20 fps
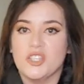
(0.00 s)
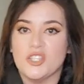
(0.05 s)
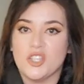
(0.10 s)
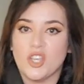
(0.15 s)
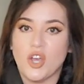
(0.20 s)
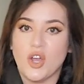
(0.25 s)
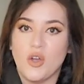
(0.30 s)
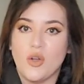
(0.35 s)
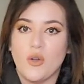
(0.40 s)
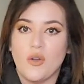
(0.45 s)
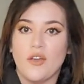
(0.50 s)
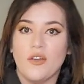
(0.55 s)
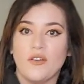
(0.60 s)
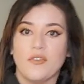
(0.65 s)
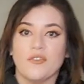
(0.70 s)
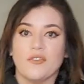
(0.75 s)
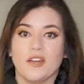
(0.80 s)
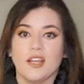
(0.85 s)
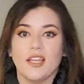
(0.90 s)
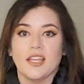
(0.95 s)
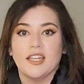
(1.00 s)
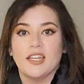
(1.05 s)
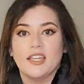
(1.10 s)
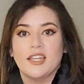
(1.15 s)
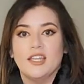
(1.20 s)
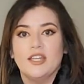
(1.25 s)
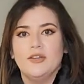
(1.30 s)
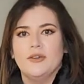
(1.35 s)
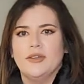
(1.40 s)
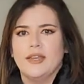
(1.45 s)
So freaking
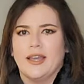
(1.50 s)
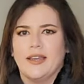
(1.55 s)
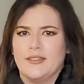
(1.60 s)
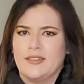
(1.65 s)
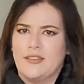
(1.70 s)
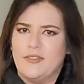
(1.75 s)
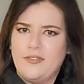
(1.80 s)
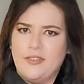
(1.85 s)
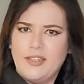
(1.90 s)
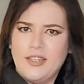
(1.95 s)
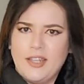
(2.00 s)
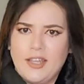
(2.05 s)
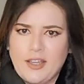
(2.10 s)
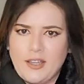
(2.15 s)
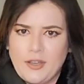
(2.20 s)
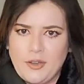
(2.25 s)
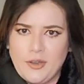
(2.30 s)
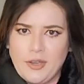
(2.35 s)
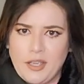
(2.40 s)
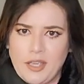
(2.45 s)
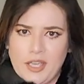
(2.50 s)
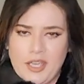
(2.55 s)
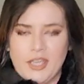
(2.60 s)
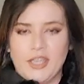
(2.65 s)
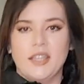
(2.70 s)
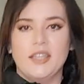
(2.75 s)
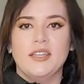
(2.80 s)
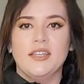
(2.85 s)
cute. Yeah, definitely not going,